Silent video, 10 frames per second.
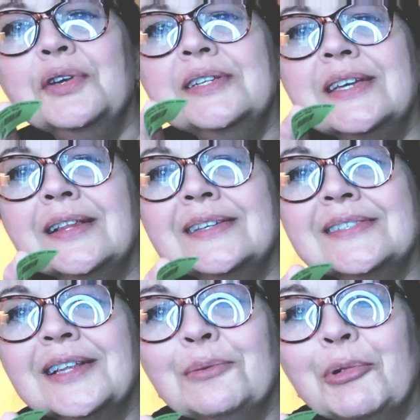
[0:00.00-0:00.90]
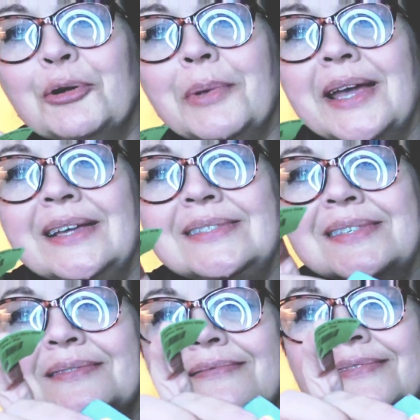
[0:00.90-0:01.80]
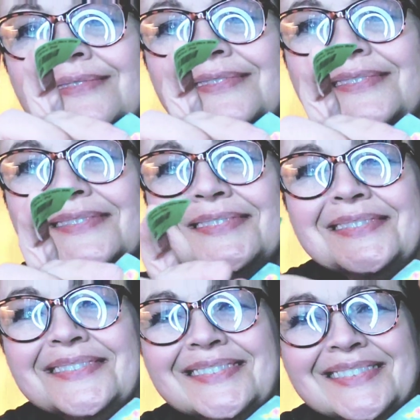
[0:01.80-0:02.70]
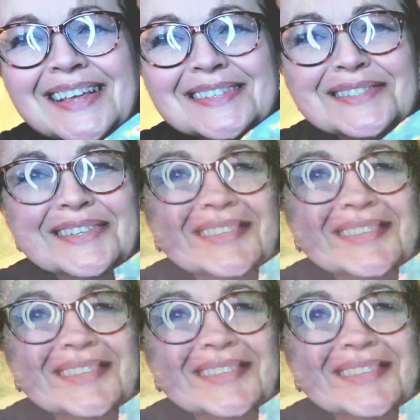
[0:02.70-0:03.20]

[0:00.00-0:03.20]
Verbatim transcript: you can tell it's Little Mermaids. That's,